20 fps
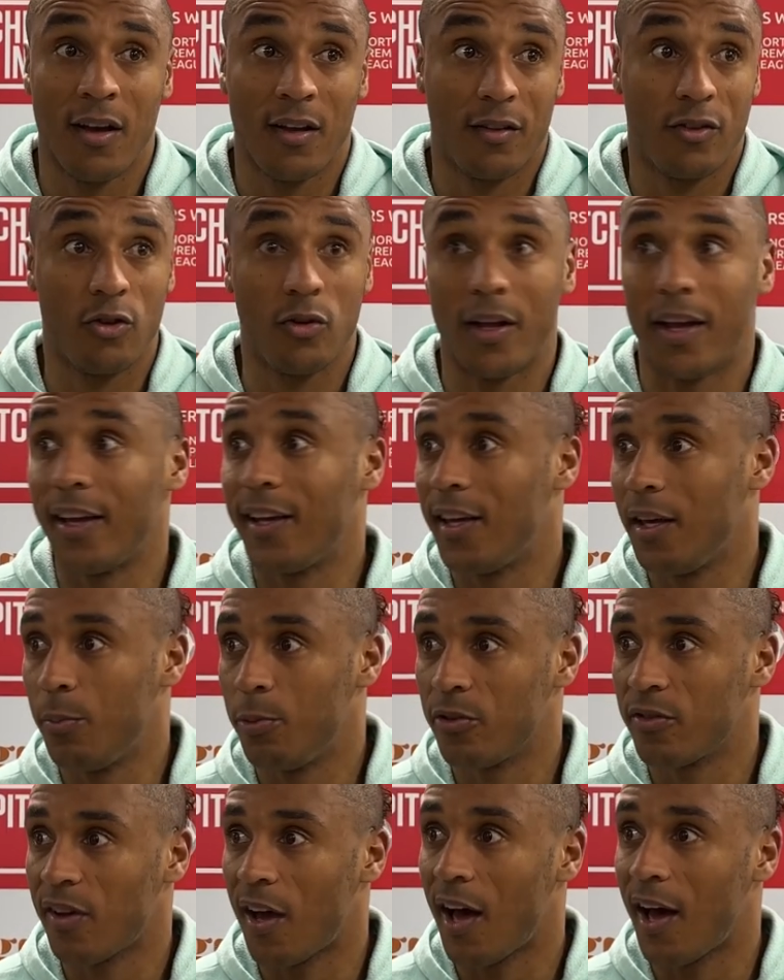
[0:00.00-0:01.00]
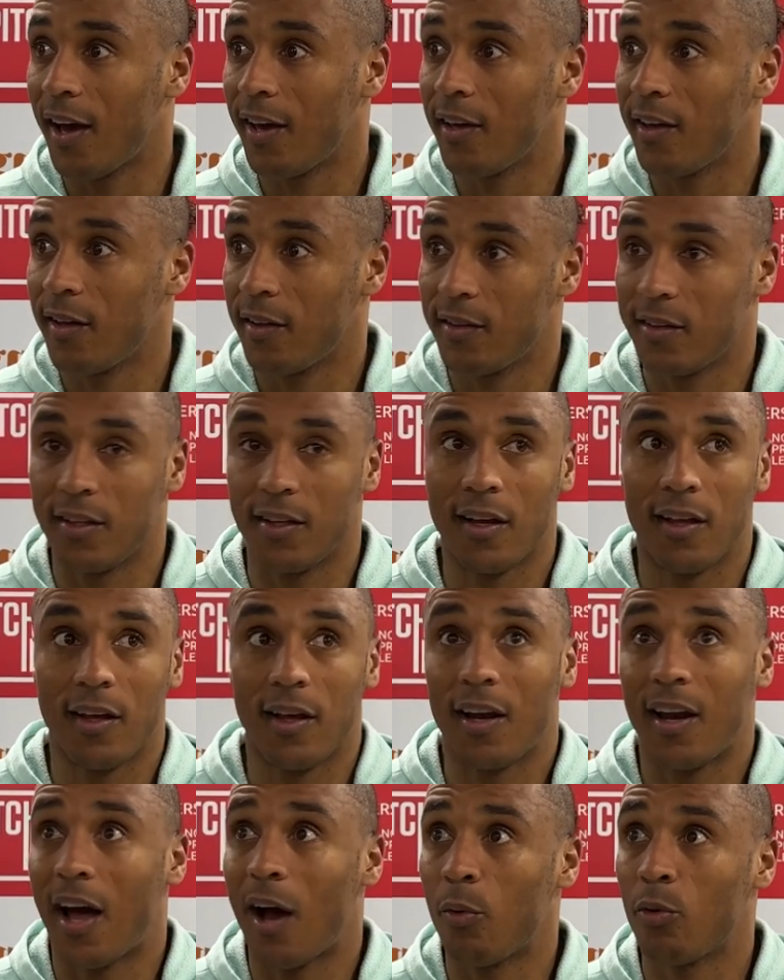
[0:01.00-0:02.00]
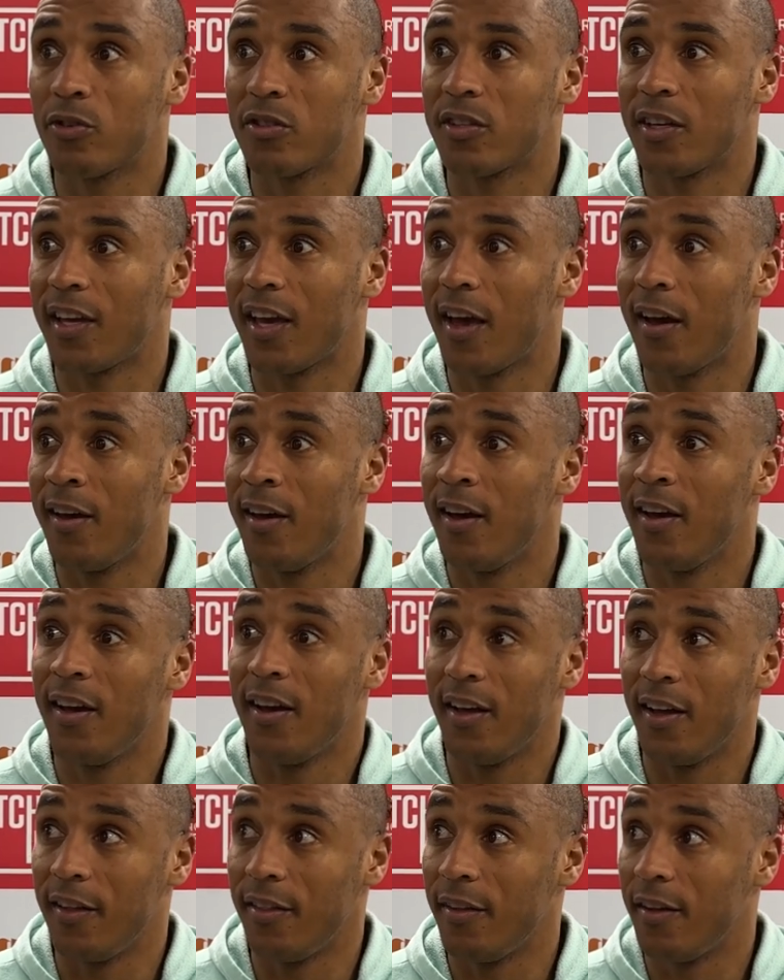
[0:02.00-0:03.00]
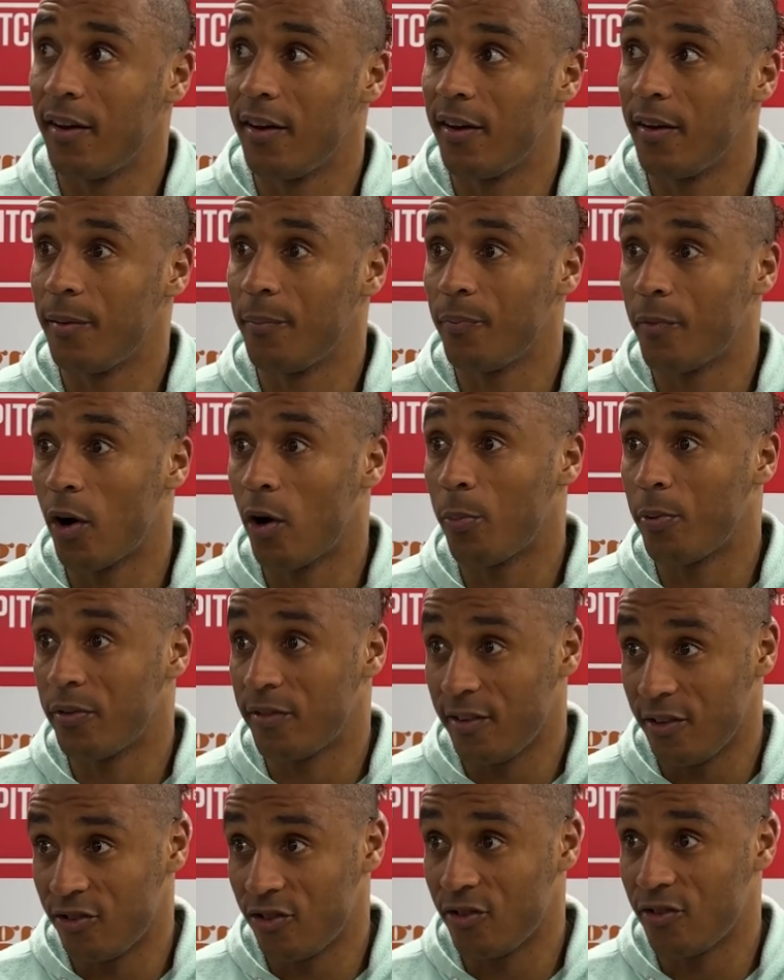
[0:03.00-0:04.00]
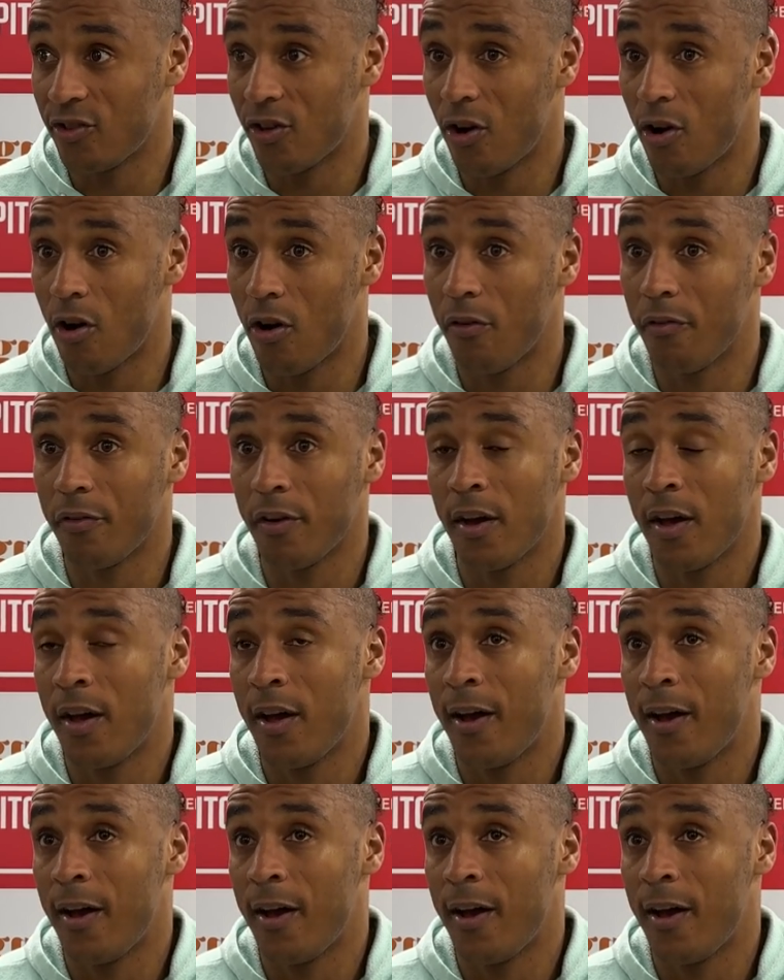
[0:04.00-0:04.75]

Do they keep us high? Do they allow us to get in the opposition's half?